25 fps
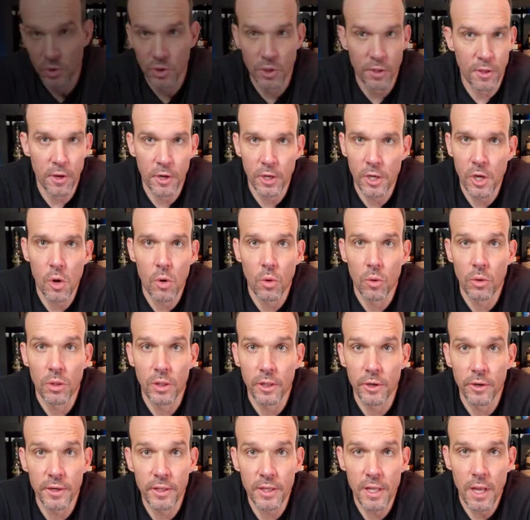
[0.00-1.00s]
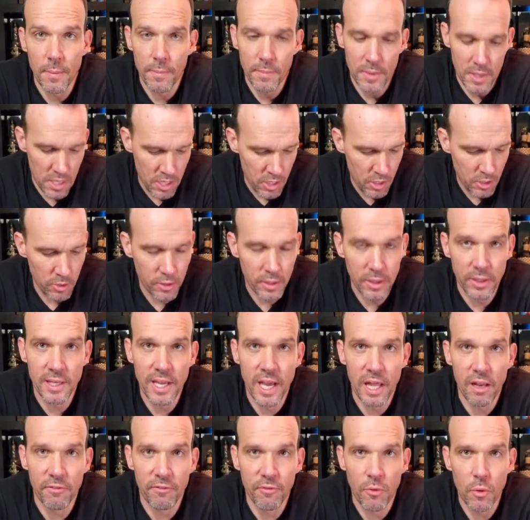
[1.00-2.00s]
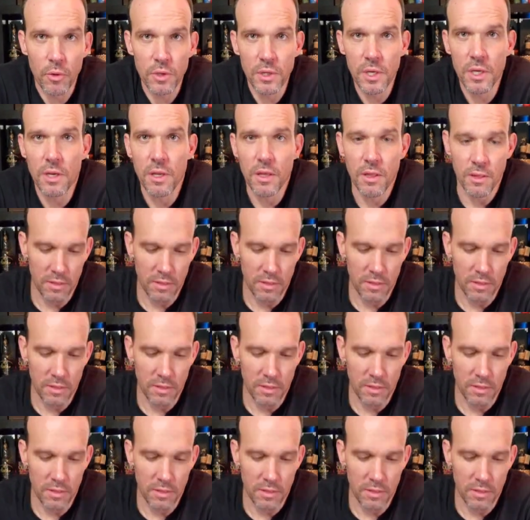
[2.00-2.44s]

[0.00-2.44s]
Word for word: So there you go, cleared it up. Here in California,